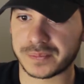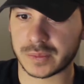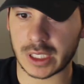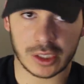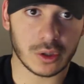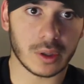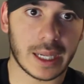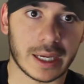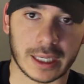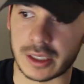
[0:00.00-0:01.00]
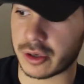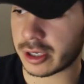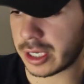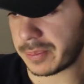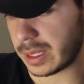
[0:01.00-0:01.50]
that you don't like, and you're
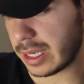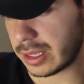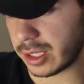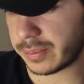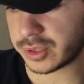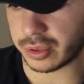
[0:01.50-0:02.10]
gonna end up